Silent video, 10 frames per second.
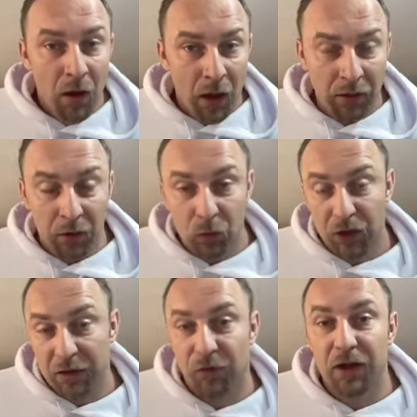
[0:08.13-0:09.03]
Hello
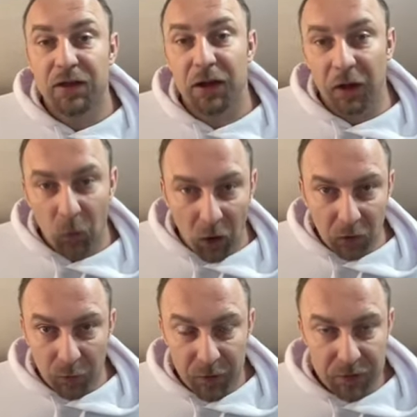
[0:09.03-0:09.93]
chess friends, and
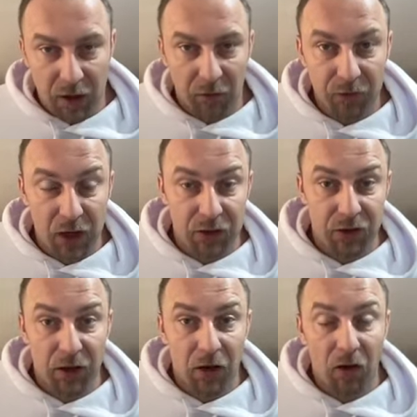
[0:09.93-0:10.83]
welcome to Yazar of Chess
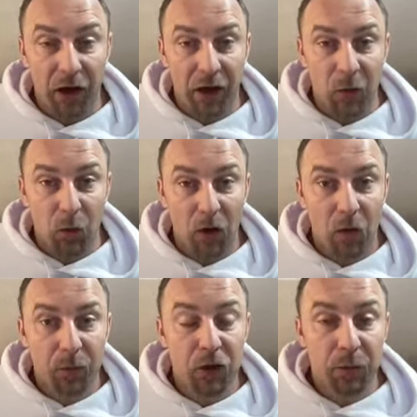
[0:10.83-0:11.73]
channel, and
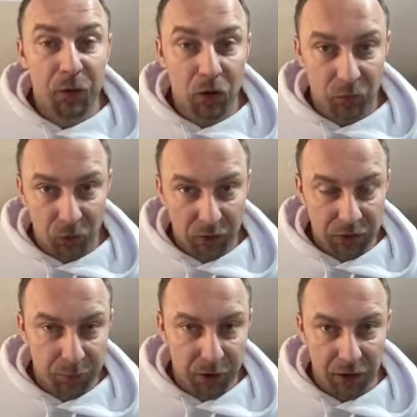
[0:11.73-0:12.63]
welcome to a beautiful
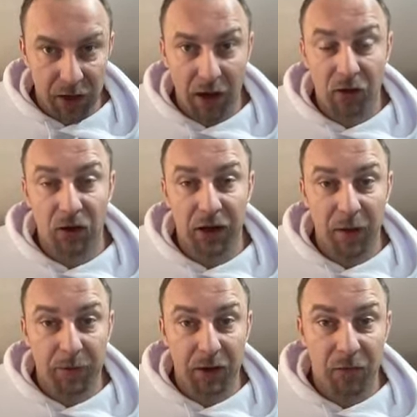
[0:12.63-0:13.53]
and spectacular
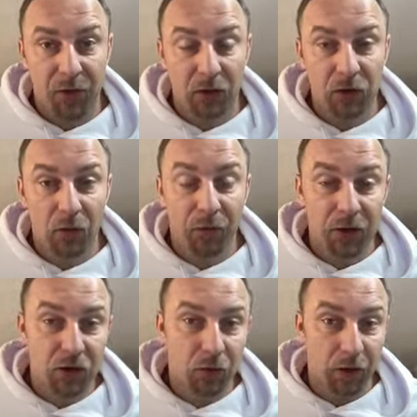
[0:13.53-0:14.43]
game that I found the
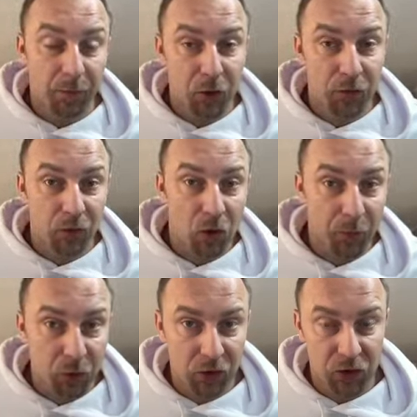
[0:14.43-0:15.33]
official and beautiful
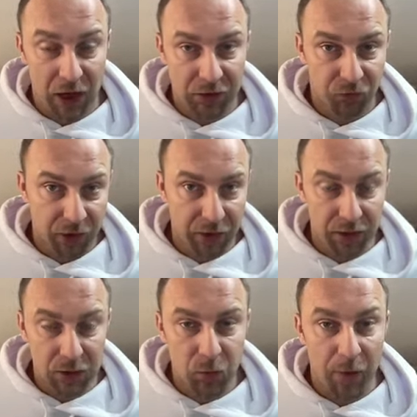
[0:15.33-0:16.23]
computer chess rating
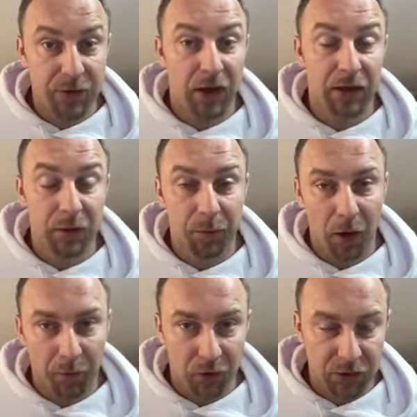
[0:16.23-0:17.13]
list website, the
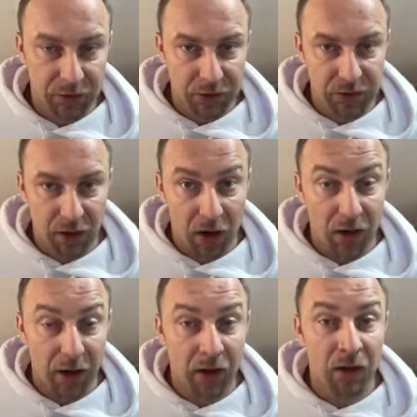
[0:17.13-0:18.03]
popular C C R
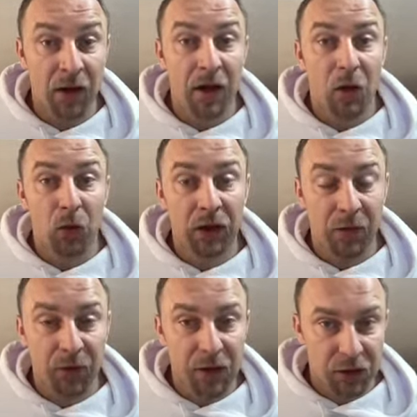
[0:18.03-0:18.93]
L. We
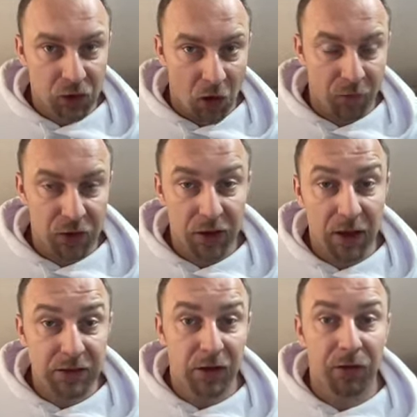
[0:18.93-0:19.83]
have here Stockfish
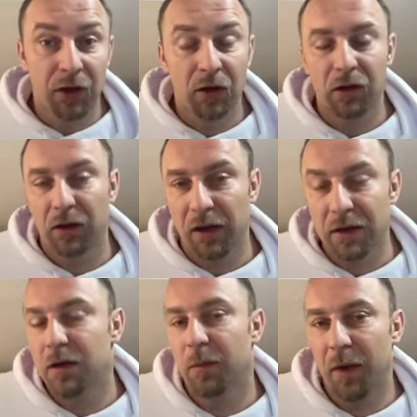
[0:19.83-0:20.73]
against Ethereal
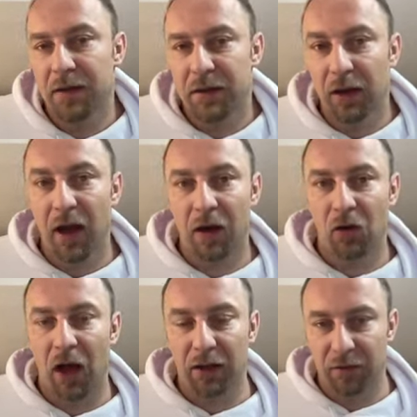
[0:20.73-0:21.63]
in an amazing
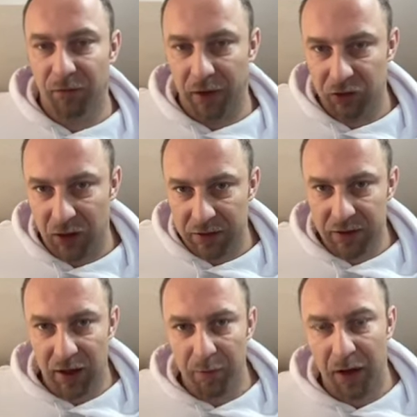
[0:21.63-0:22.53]
Caro-Kann Defense chess
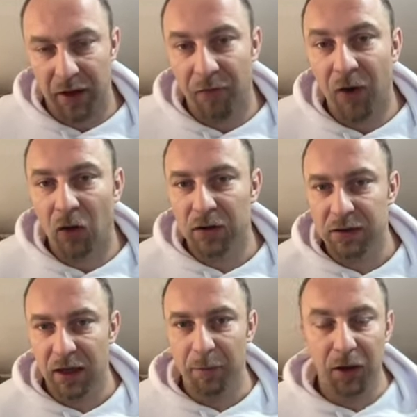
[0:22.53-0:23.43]
game, and I found
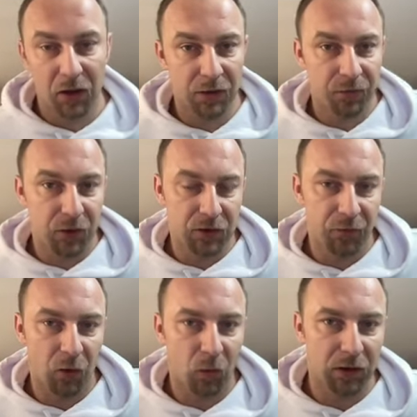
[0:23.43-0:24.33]
this game because, first
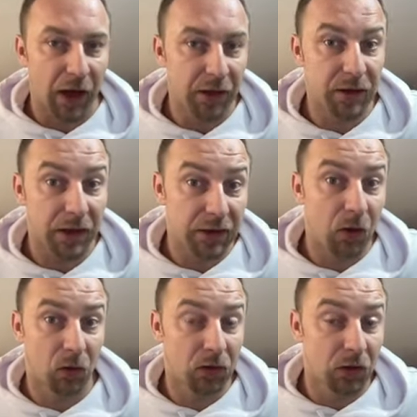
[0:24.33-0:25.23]
of all, what I did, I
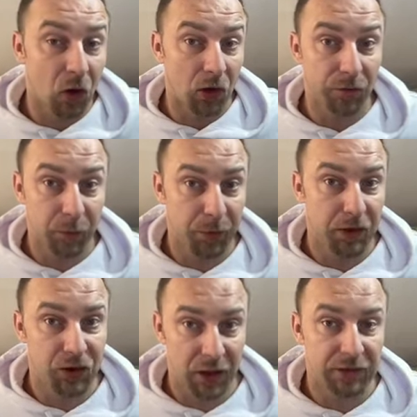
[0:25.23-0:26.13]
downloaded all of the P
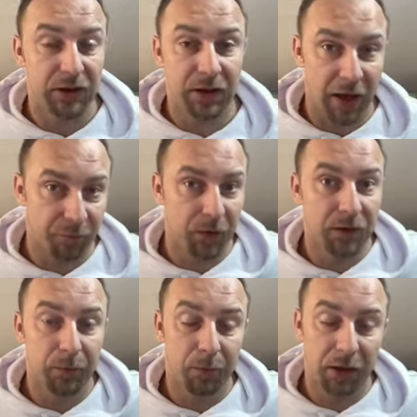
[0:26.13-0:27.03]
G Ns that have
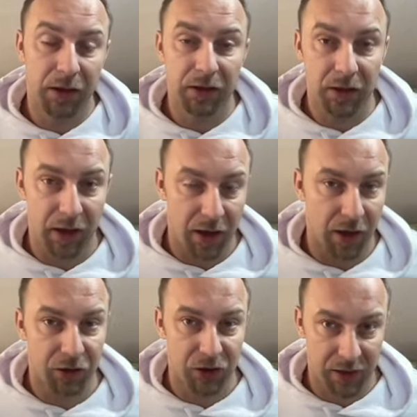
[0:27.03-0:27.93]
been played in A
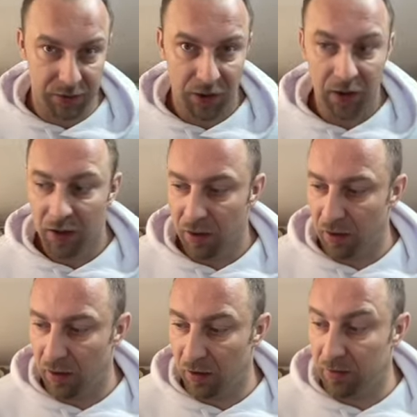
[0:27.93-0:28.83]
I chess
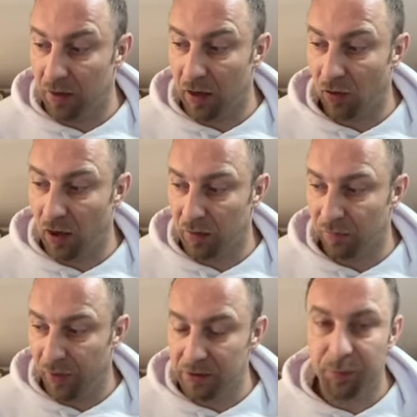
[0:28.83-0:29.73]
uh, in the Caro-Kann
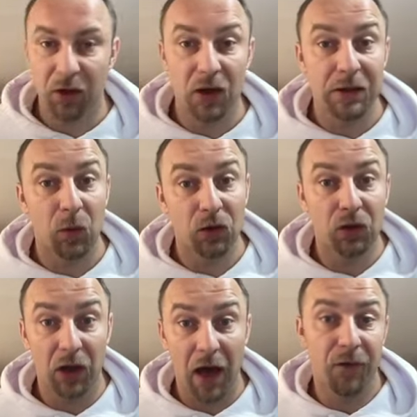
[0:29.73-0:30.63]
Defense, because I wanted
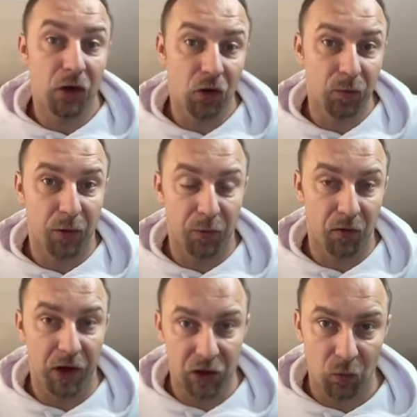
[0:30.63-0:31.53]
to have a good
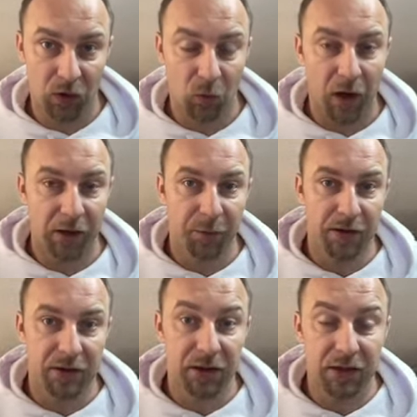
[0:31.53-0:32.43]
preparation with the white
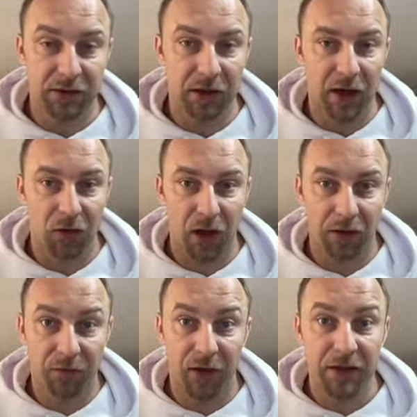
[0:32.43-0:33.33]
pieces against the
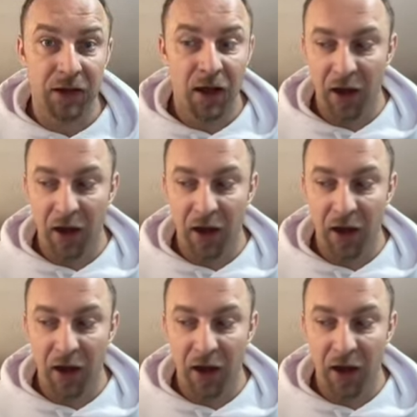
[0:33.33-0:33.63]
Caro-Kann Defense.